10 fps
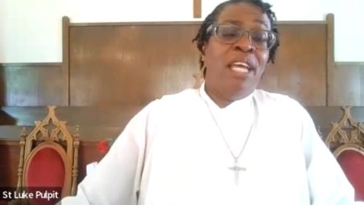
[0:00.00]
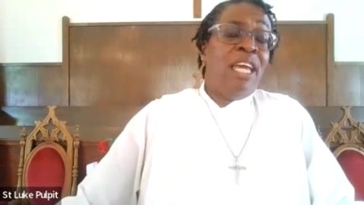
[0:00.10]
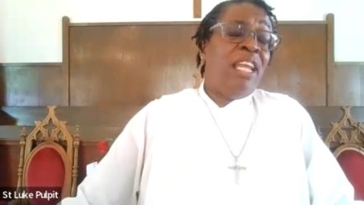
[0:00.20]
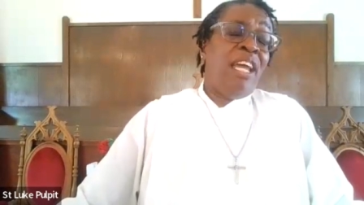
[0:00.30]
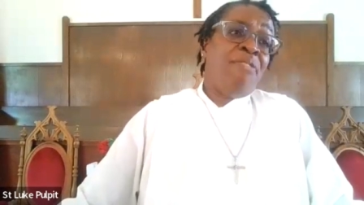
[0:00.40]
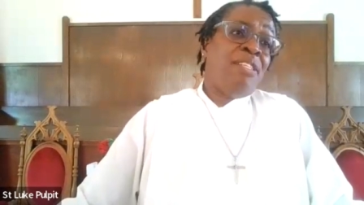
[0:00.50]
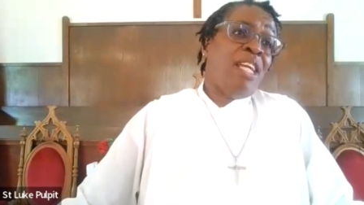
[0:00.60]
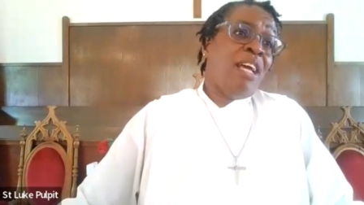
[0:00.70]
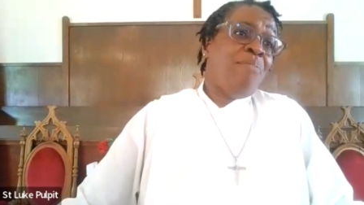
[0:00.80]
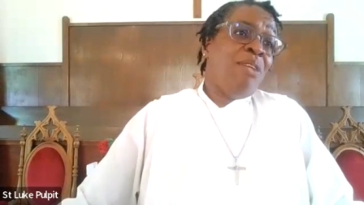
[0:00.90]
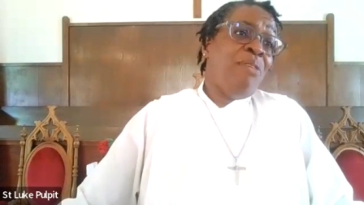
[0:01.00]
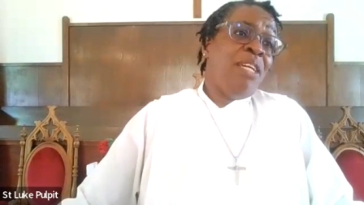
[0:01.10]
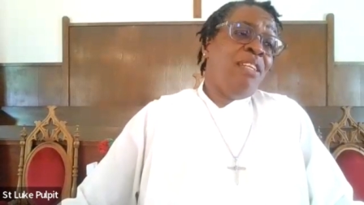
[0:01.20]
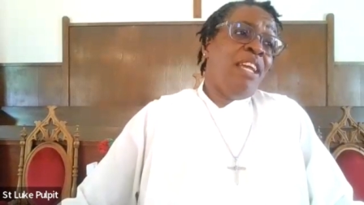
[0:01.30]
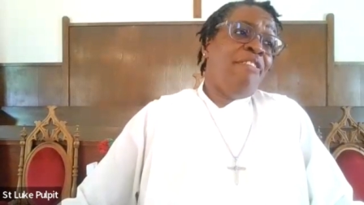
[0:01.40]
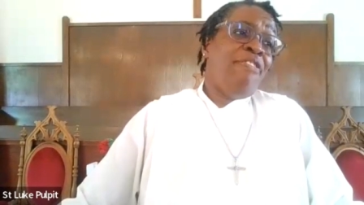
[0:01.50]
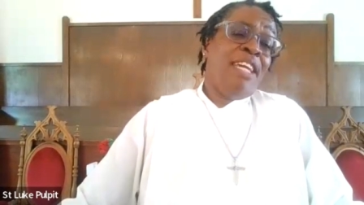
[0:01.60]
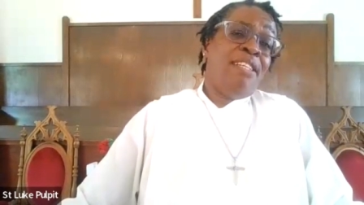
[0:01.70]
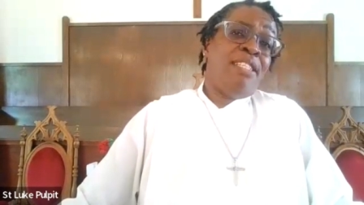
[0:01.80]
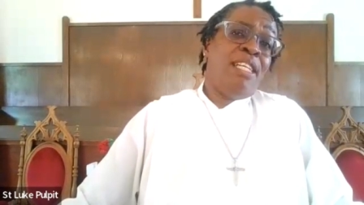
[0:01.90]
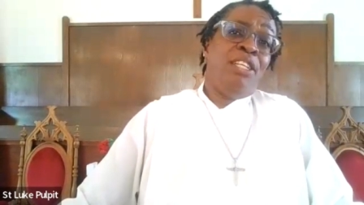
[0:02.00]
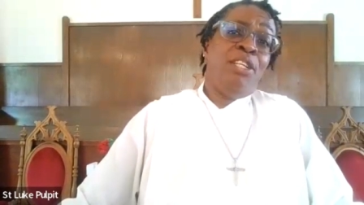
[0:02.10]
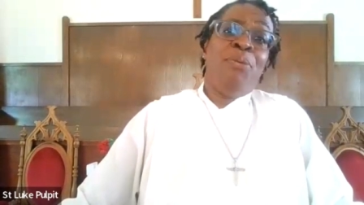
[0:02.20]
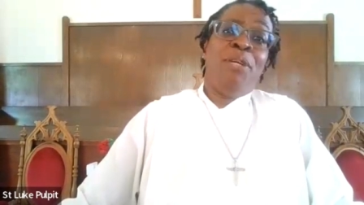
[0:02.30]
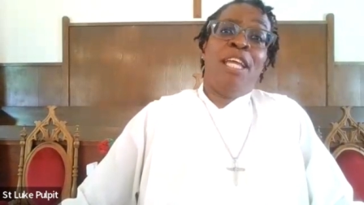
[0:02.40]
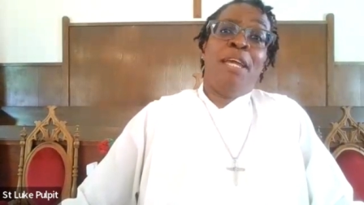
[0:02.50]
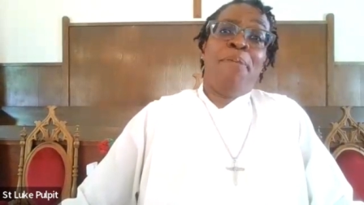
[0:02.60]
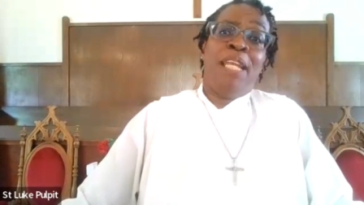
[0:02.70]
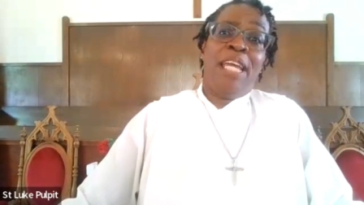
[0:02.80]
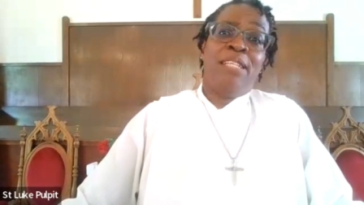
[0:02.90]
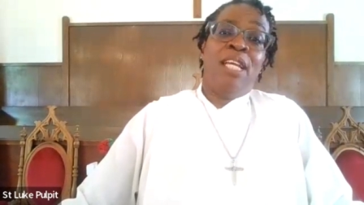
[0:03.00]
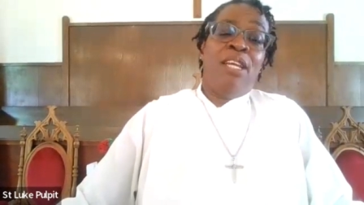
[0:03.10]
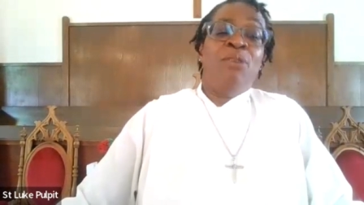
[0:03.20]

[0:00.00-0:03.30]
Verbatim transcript: And every time you in their face and you in their place,